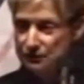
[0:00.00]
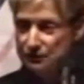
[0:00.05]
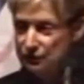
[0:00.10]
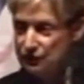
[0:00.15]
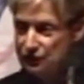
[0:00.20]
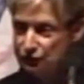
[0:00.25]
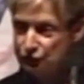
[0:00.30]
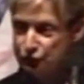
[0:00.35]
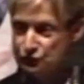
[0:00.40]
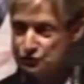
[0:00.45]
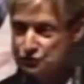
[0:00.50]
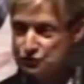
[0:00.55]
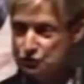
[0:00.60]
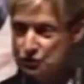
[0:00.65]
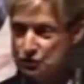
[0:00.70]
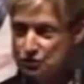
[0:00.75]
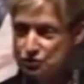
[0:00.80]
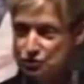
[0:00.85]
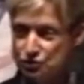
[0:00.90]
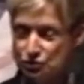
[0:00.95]

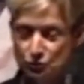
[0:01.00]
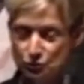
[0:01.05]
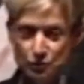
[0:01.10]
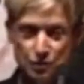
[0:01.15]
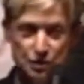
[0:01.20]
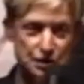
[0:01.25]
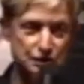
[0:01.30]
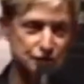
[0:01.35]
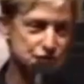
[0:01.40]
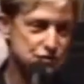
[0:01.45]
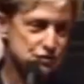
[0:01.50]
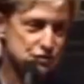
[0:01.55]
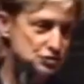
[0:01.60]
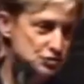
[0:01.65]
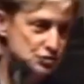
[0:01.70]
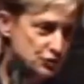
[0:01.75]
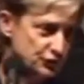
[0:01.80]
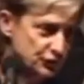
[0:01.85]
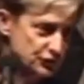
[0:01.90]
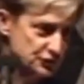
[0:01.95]
infrastructure, what kind of
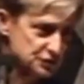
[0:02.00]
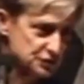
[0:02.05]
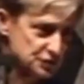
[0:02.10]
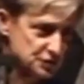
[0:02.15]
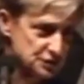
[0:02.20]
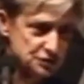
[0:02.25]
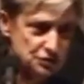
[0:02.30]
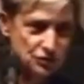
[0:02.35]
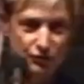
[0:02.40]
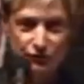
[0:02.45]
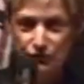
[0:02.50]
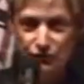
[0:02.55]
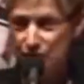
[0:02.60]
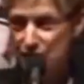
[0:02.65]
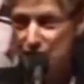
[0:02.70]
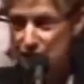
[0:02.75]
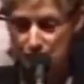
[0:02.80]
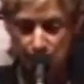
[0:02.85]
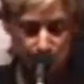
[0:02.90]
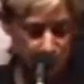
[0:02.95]
services are
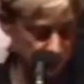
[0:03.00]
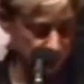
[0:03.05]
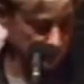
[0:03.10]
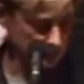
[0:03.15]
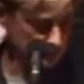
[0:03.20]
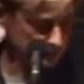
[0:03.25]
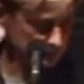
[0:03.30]
available.